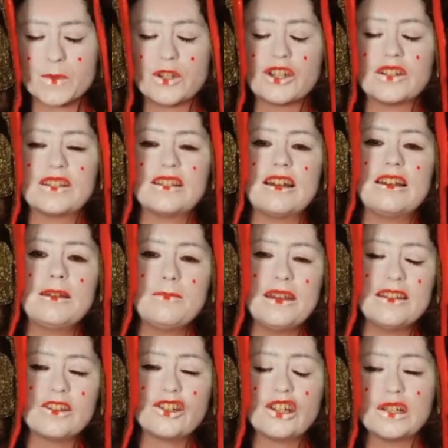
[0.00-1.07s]
which is telling me
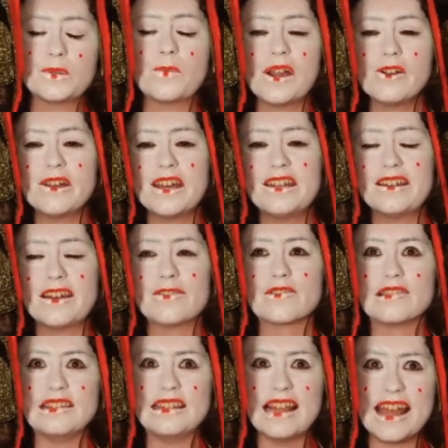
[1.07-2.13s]
that she's wearing
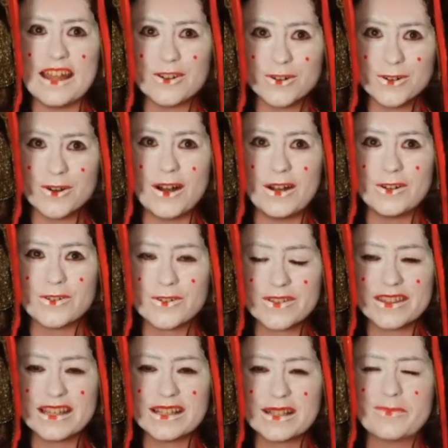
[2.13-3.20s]
another layer under
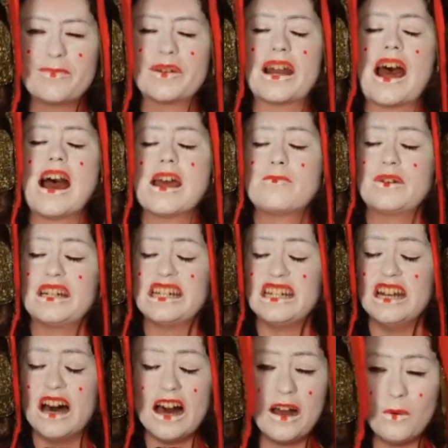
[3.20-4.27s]
this, but I would
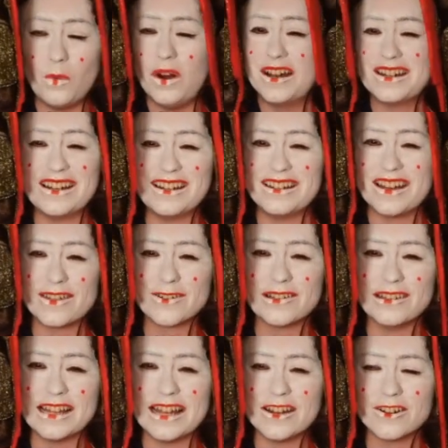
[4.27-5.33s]
not want another
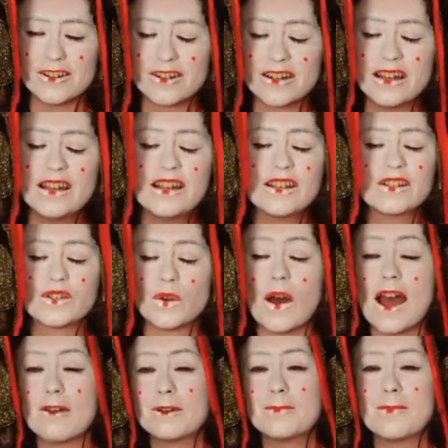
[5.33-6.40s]
layer. So
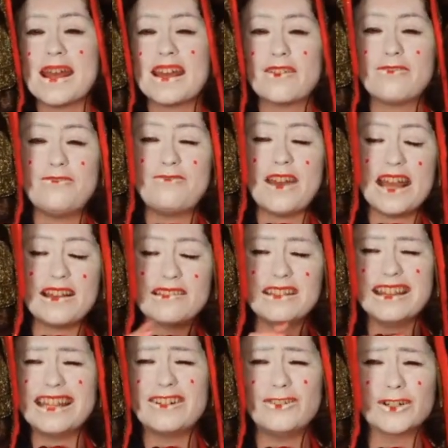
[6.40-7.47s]
I would make fake
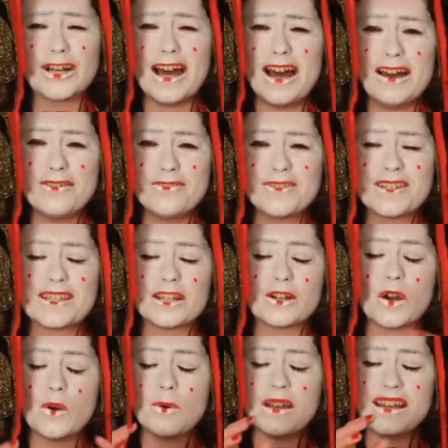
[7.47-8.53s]
little cuffs to
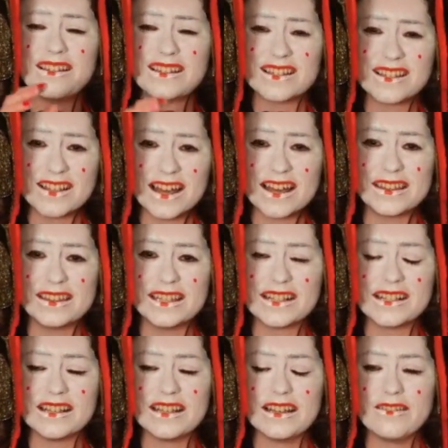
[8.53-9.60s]
go inside the
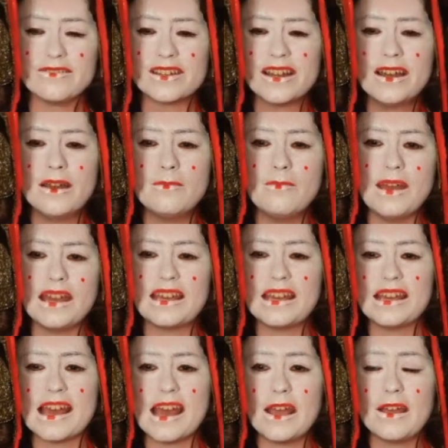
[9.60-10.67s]
sleeve,
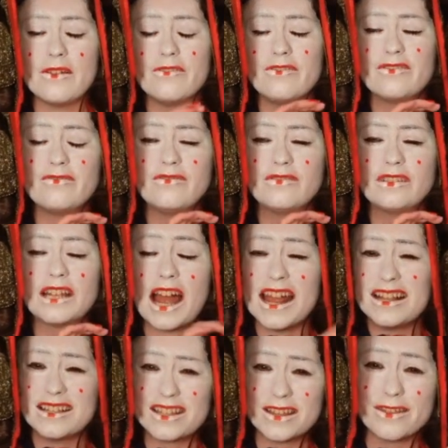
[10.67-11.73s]
making a
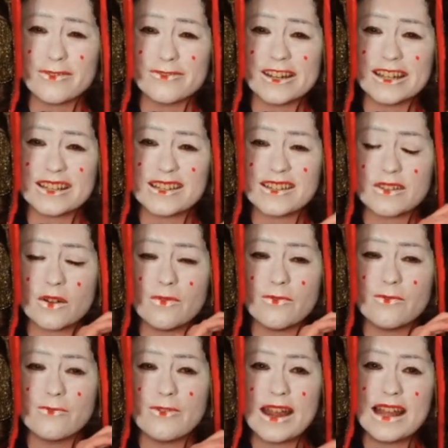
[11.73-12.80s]
tight to the wrist
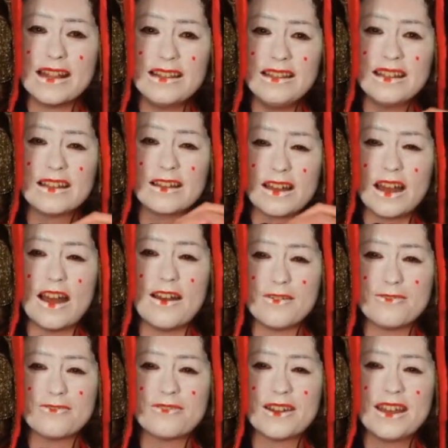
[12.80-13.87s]
red
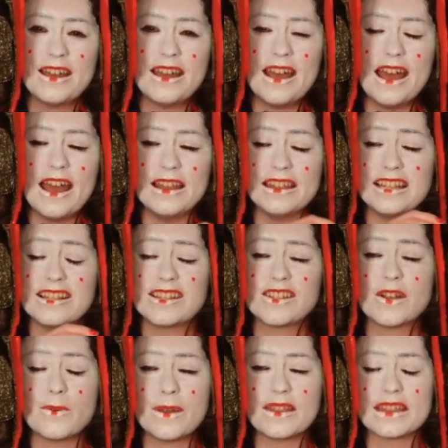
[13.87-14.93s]
cuff, and then
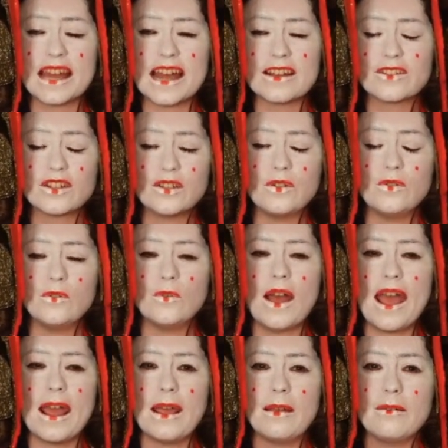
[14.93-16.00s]
sewing that to
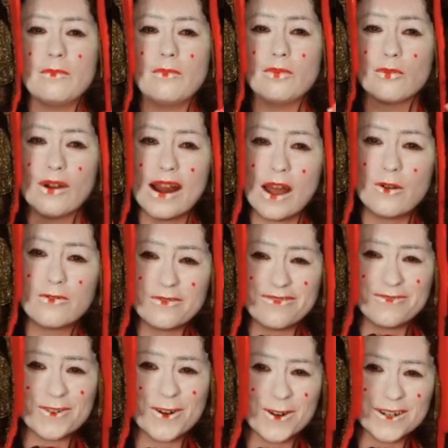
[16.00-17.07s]
a brown
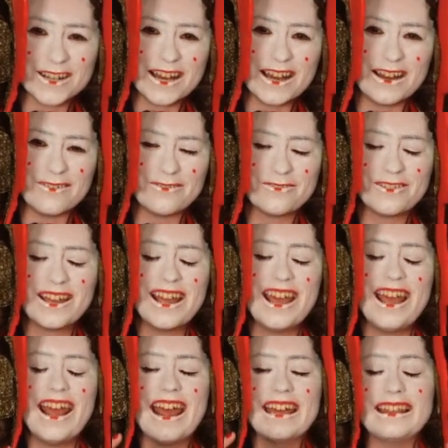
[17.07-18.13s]
fur cuff,
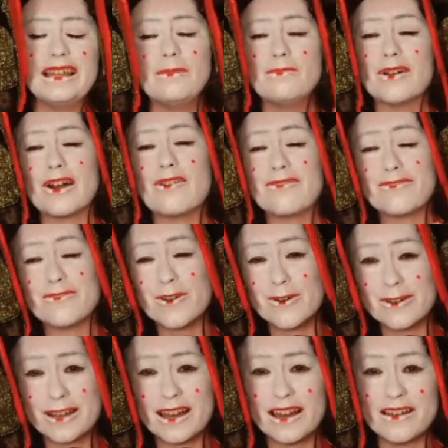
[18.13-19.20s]
and the brown
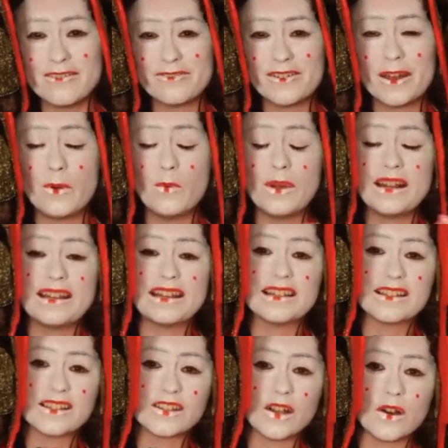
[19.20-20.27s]
fur cuff would
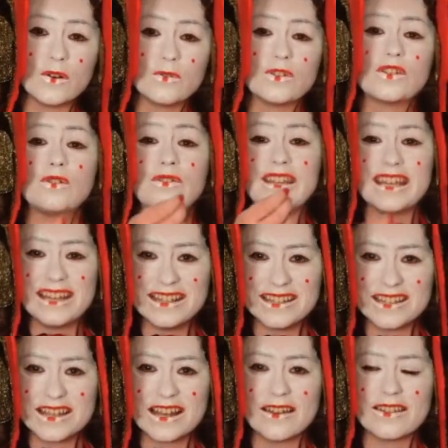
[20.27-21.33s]
get sewn to the
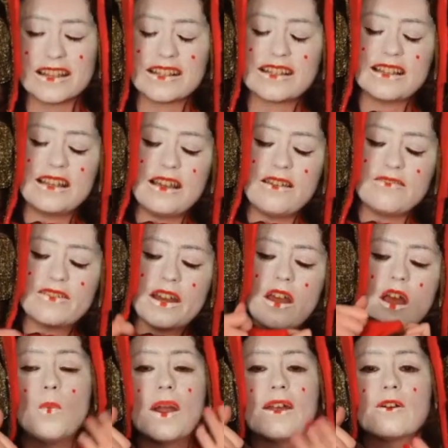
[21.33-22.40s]
inside of the sleeve
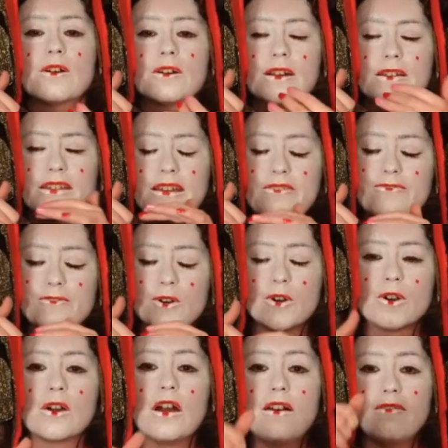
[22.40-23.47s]
where the
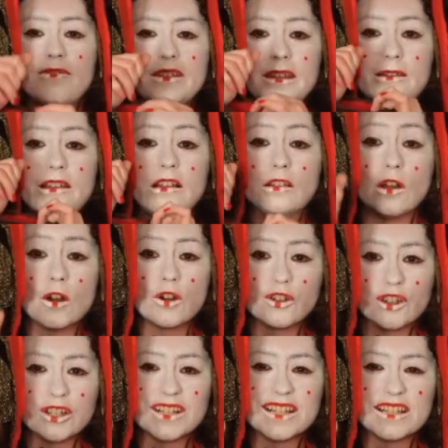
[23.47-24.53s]
fur of the
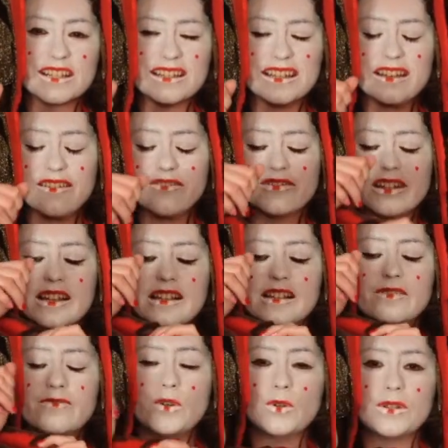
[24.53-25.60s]
largest sleeve
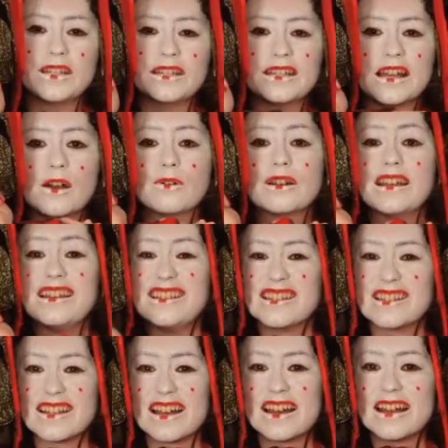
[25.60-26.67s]
is folded down
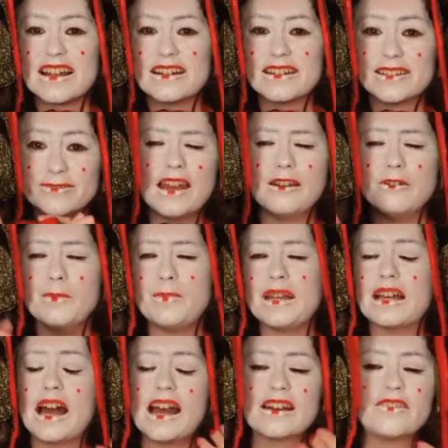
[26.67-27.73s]
inside. And it would be
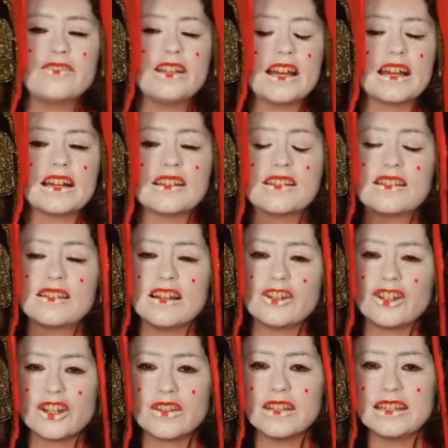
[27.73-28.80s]
kind of like a
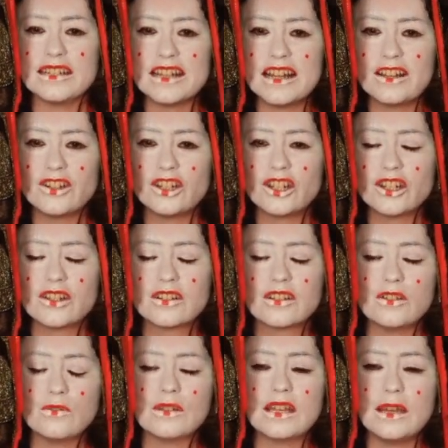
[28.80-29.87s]
stitch in the ditch
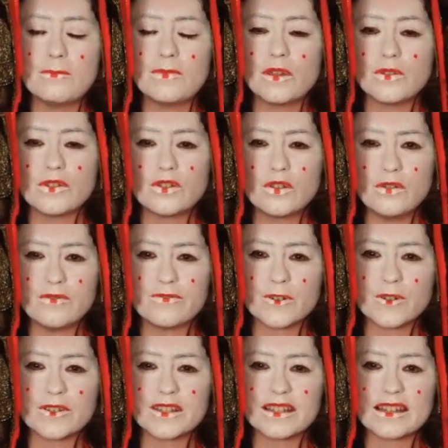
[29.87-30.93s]
to keep those two
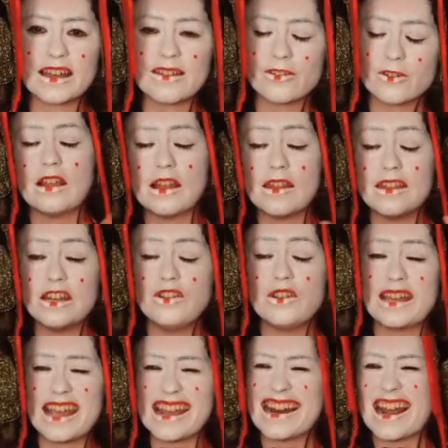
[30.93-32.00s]
furs together. And then you
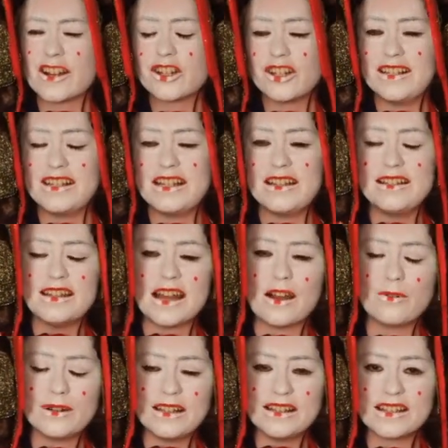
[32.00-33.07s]
can't actually see
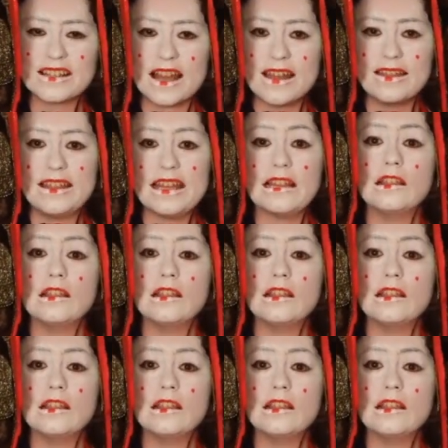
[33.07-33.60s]
down inside the